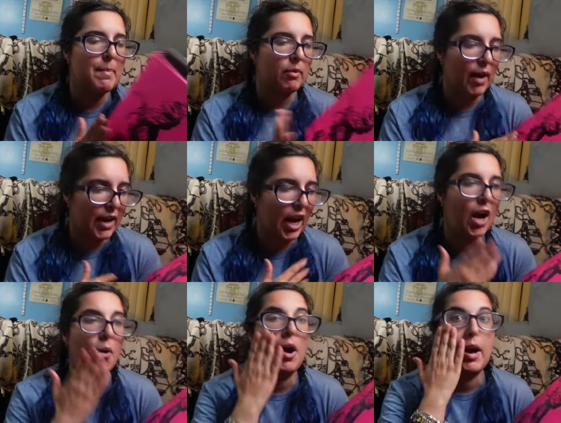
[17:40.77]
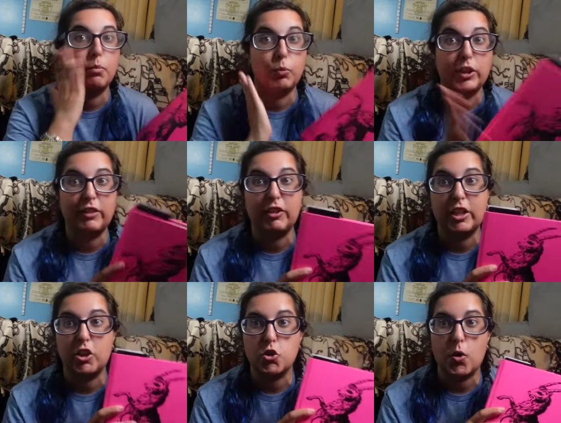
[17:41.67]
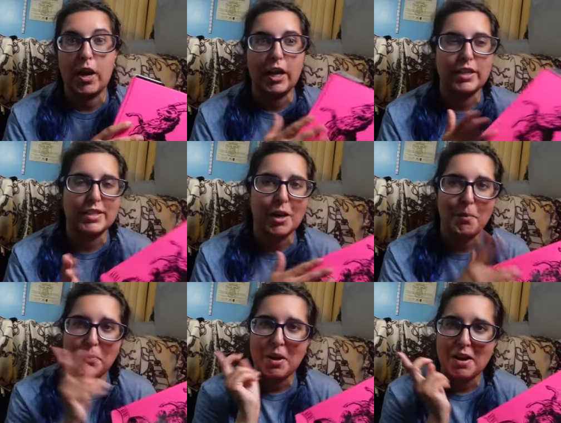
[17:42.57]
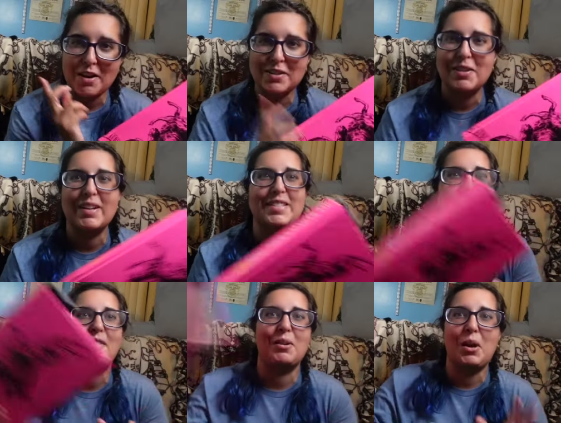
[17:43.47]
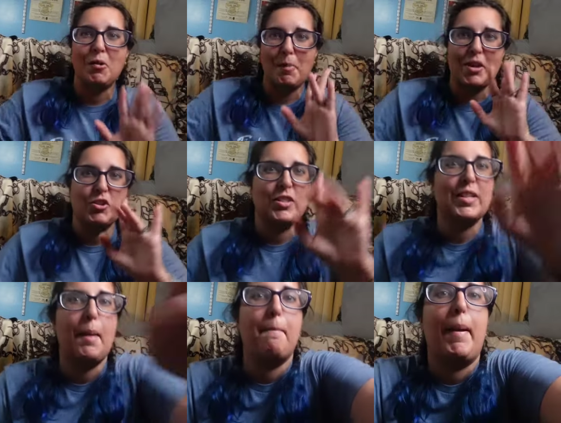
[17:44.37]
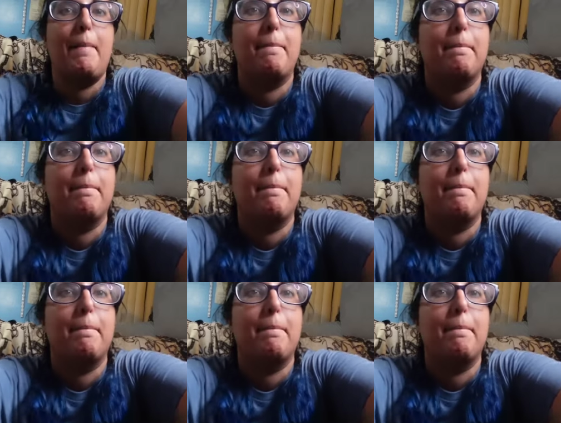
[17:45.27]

But right now I'm really, really enjoying it. So I'll see you guys in another one hundred pages. Bye.